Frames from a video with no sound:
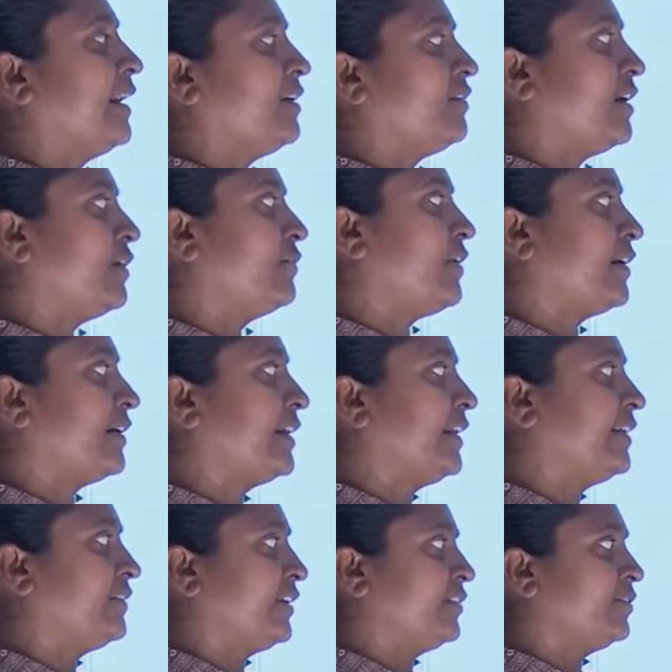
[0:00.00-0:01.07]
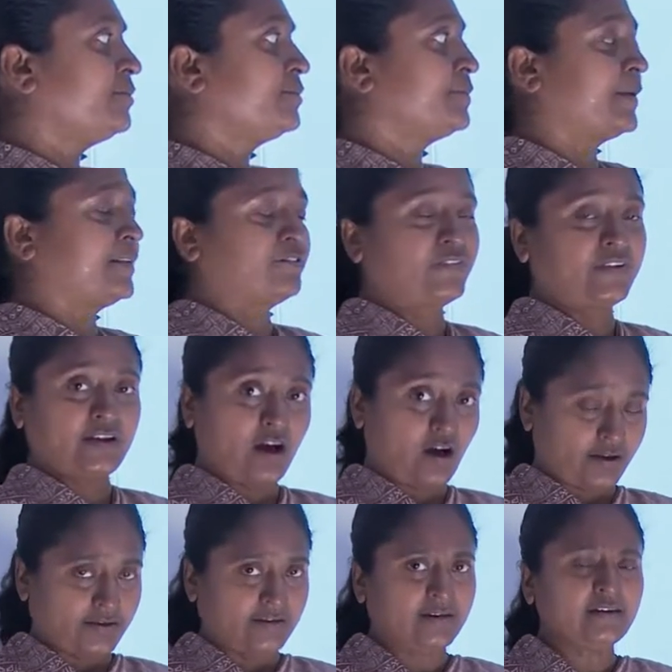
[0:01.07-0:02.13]
level of organization specific
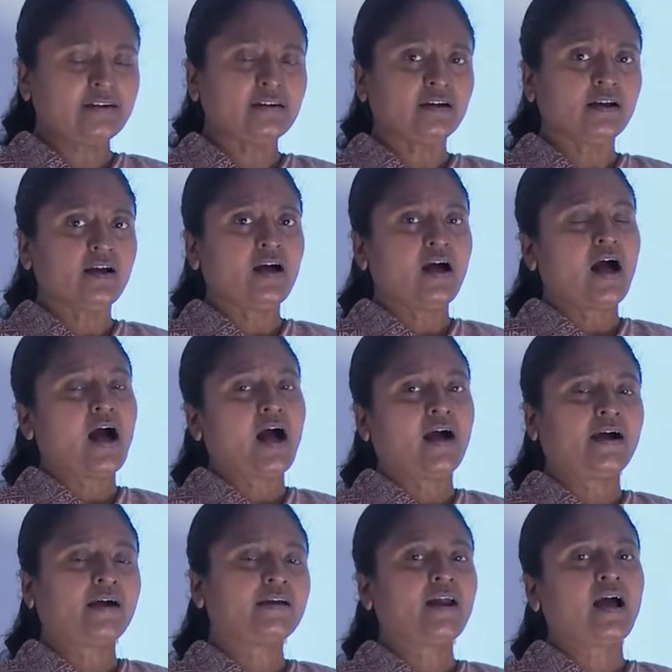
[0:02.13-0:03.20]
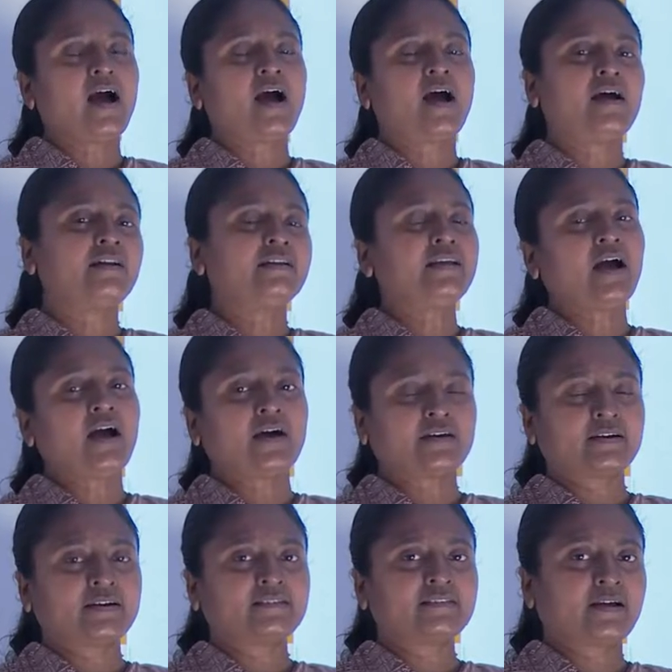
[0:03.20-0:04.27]
organ are all the
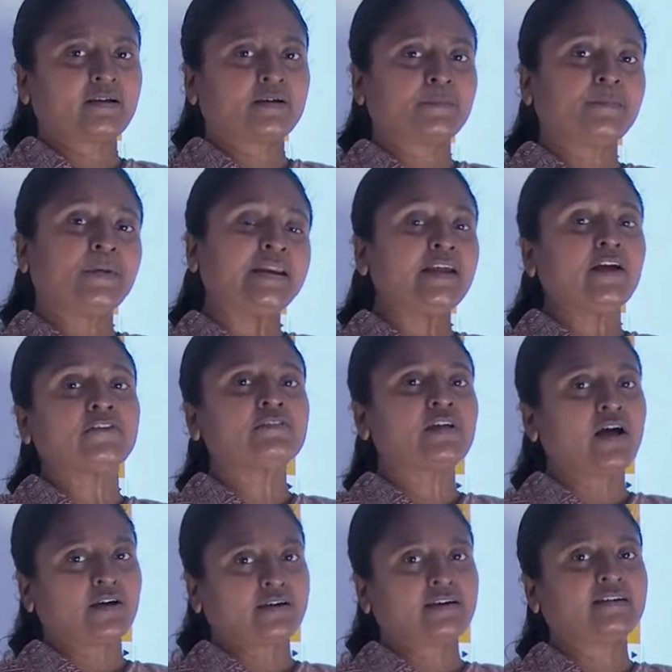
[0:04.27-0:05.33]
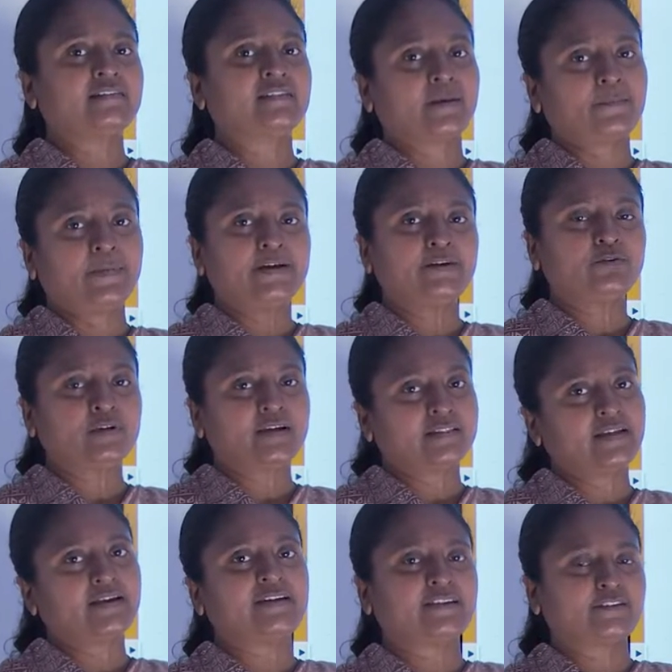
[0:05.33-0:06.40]
organs, many of the organs combined
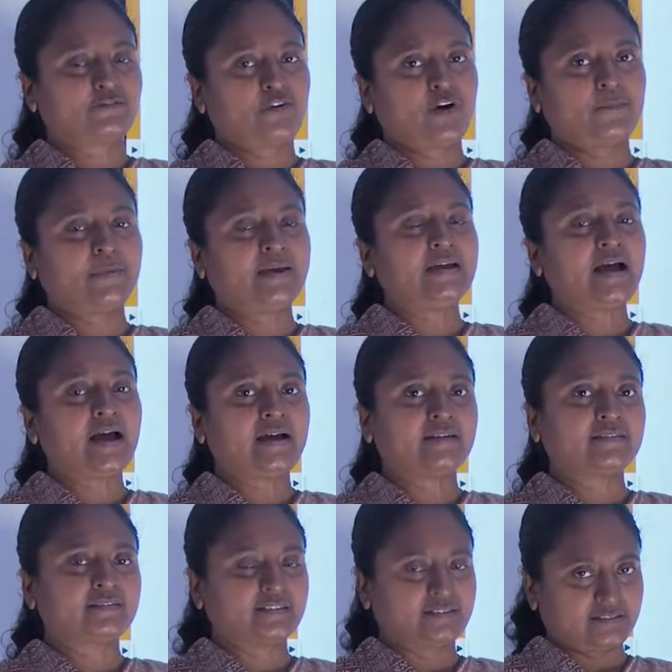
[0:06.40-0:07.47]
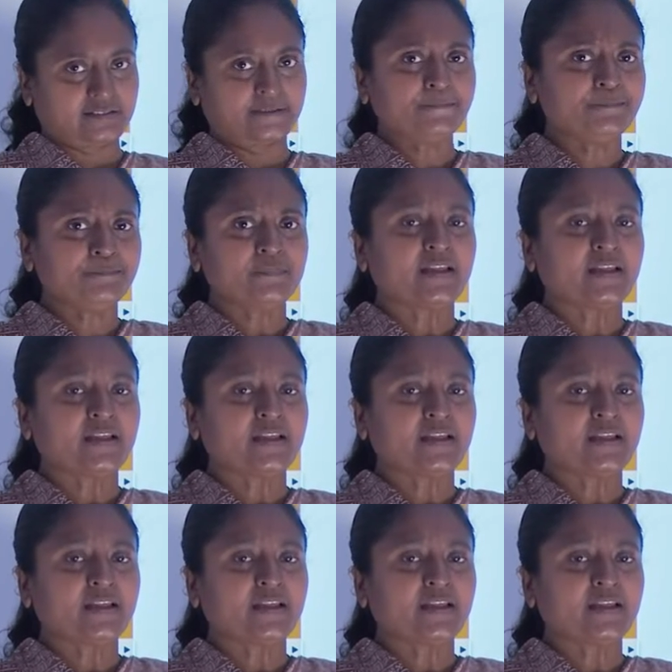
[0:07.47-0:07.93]
together it is forming a system.